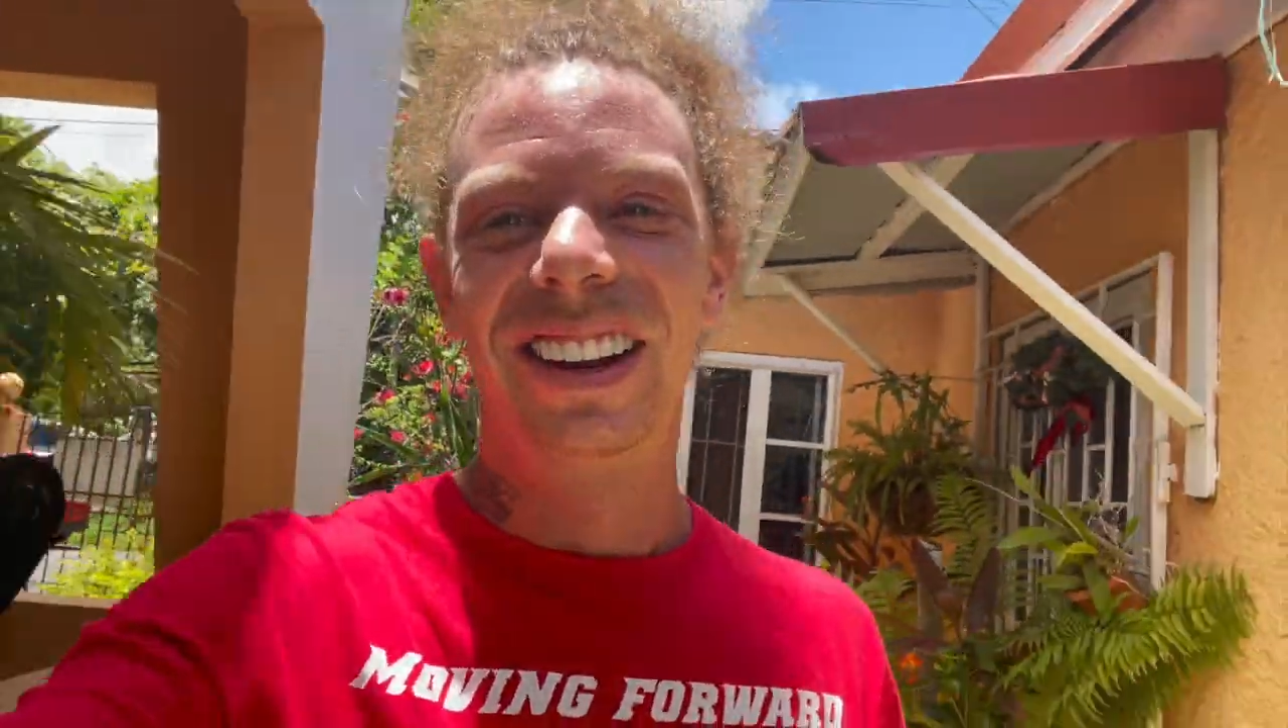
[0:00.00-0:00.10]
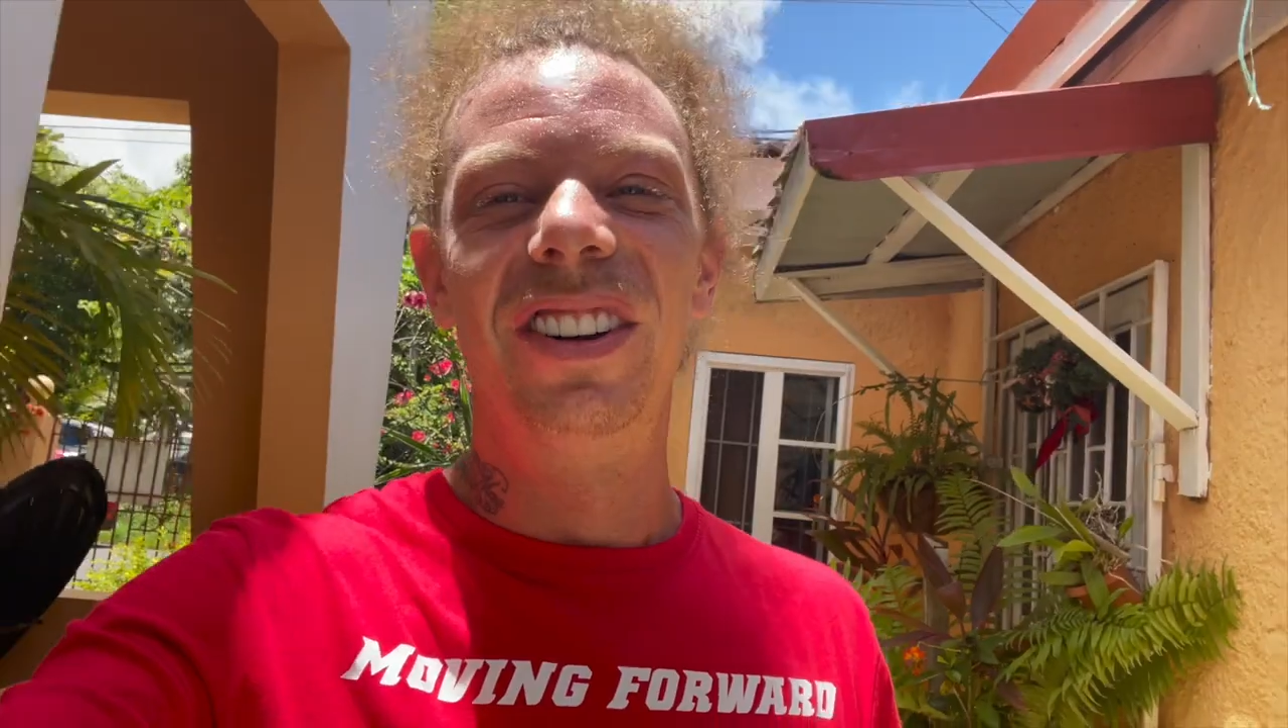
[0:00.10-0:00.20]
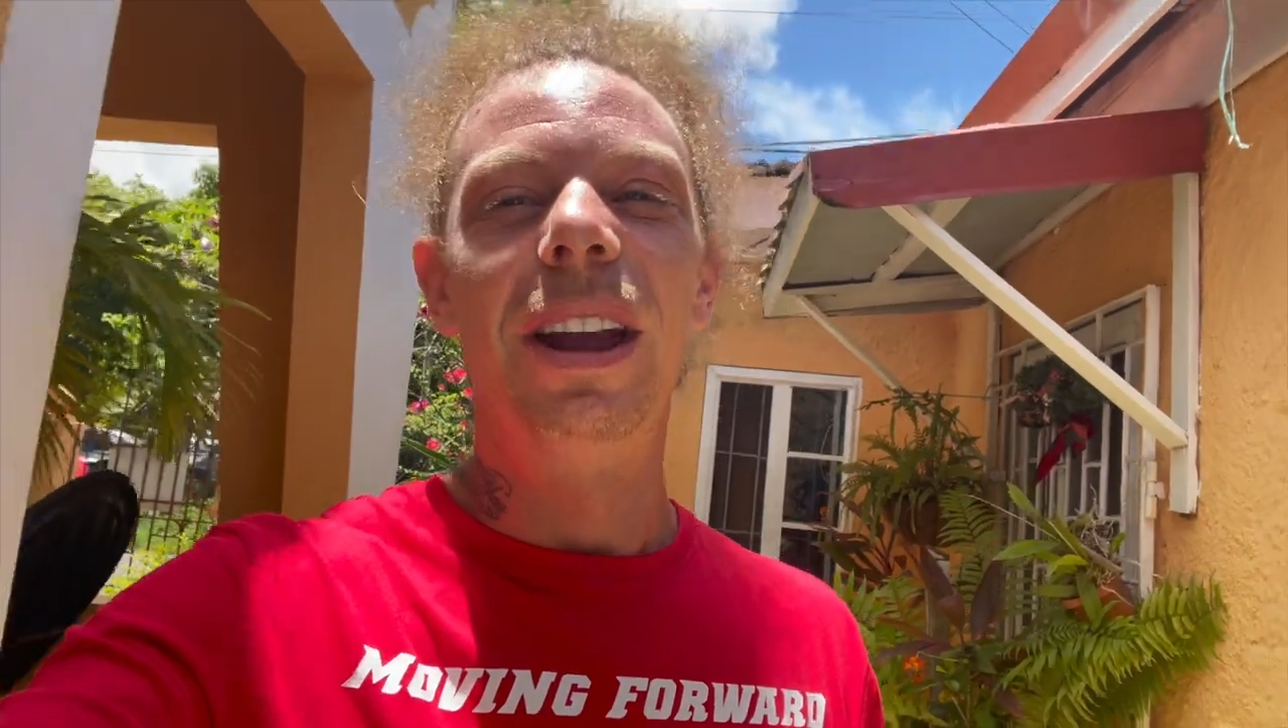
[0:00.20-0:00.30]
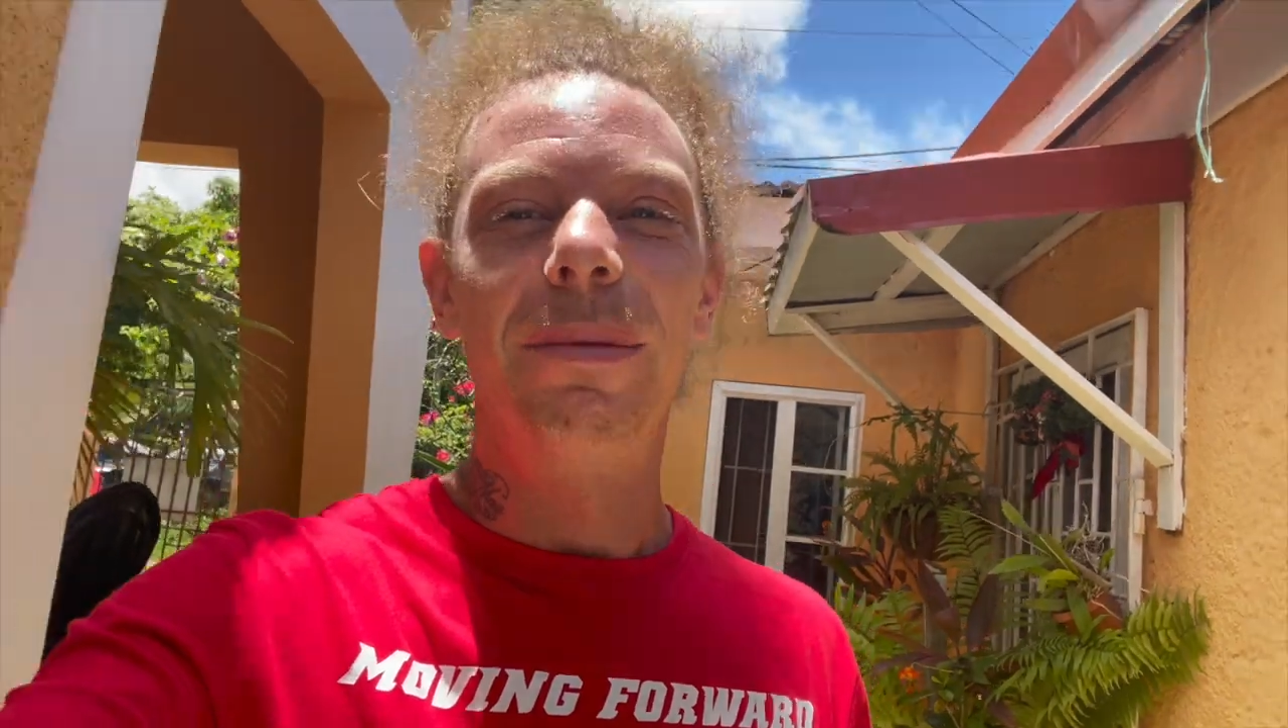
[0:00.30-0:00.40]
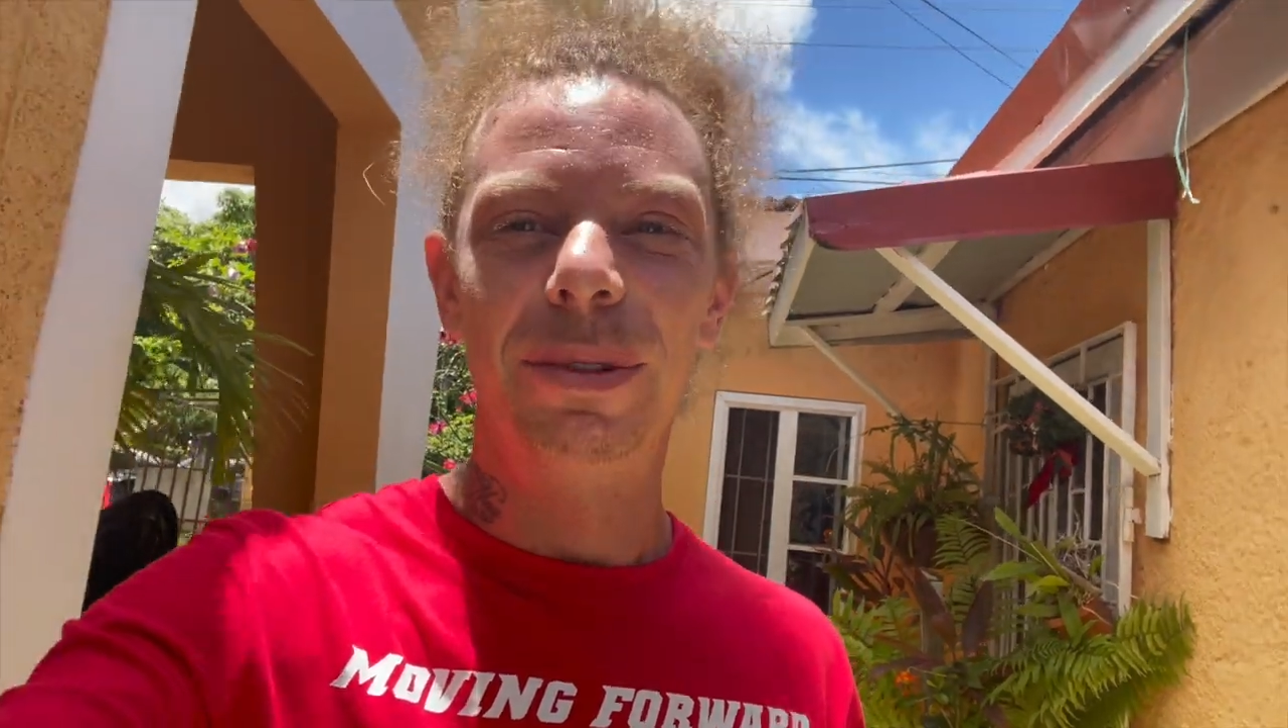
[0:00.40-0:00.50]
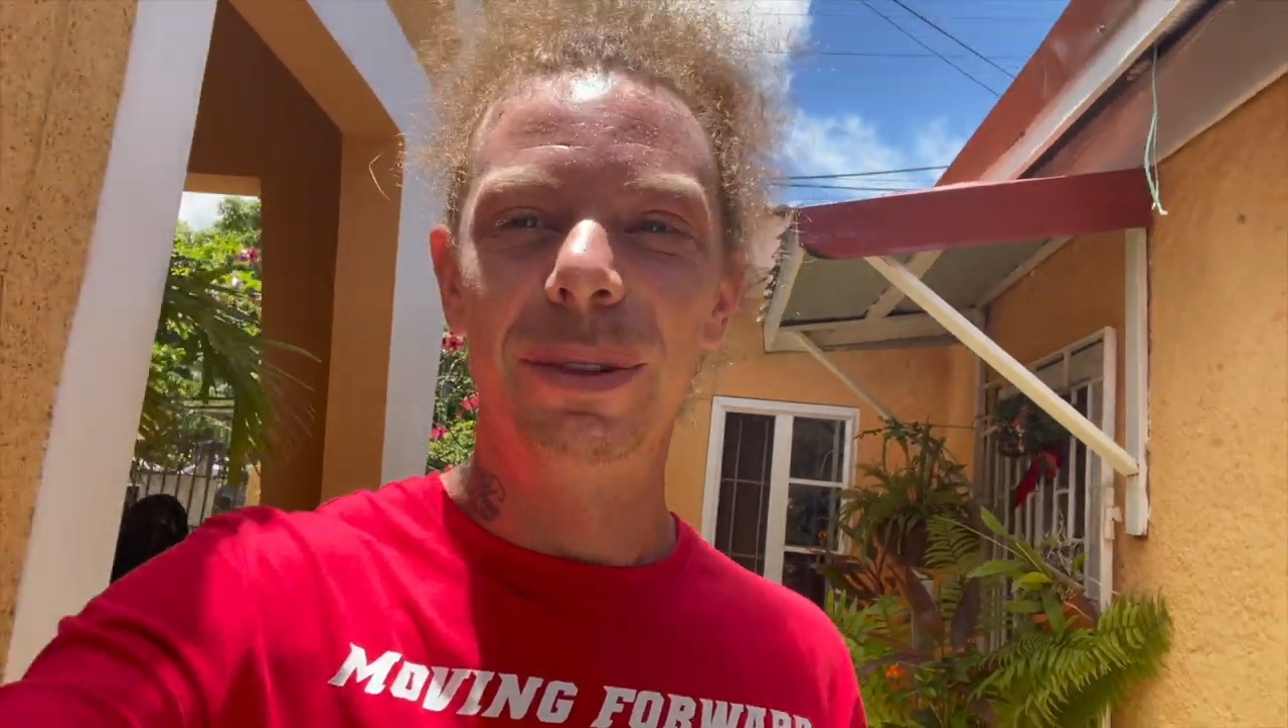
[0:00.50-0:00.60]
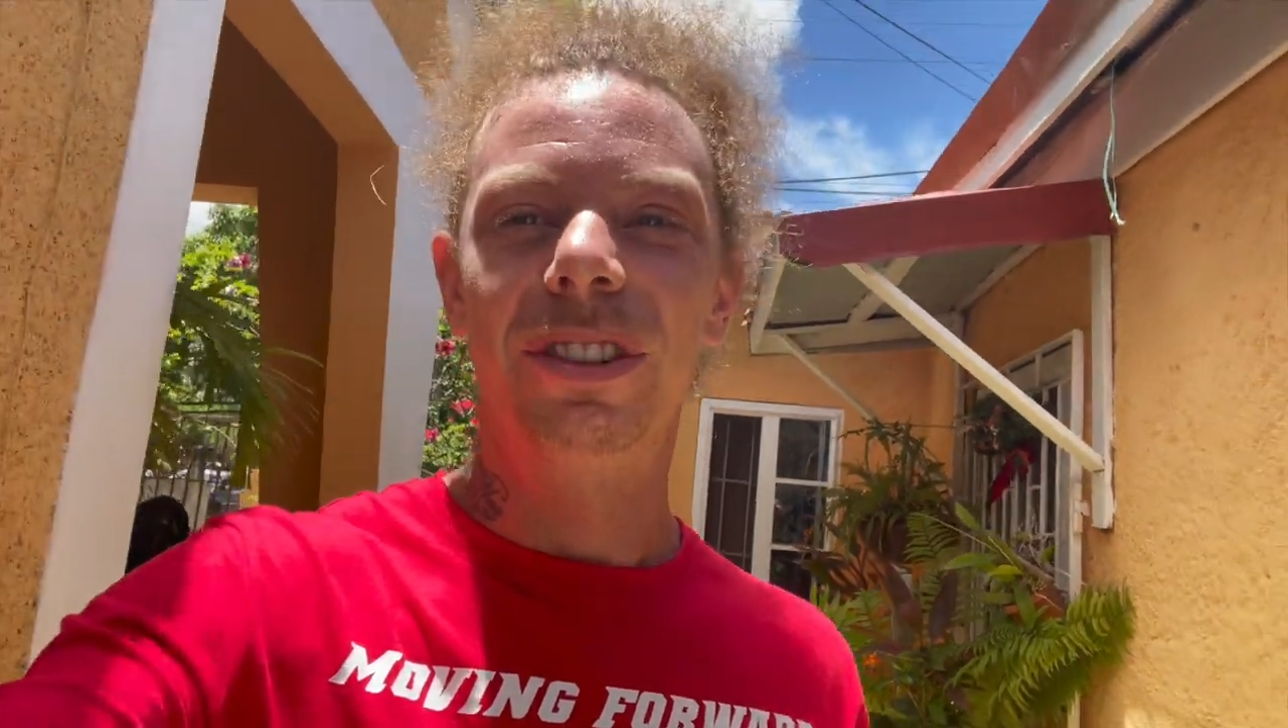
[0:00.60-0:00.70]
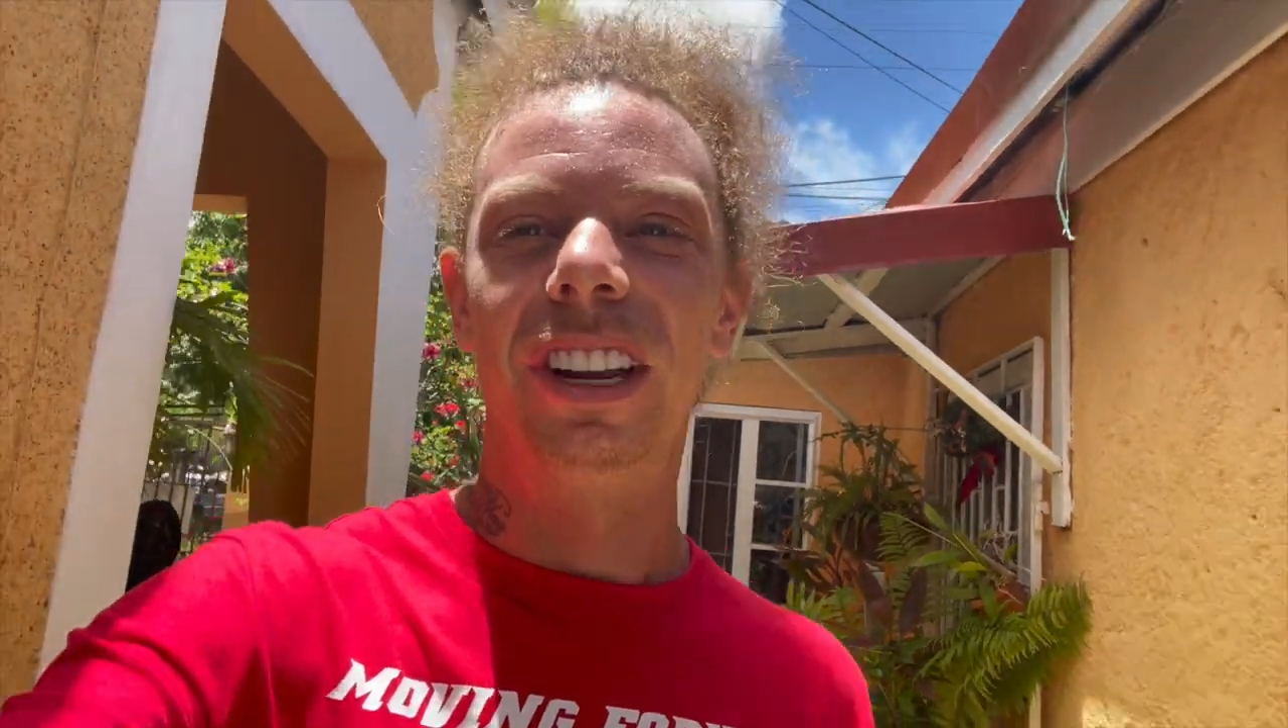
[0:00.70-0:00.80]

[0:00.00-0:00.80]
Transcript: Grapefruit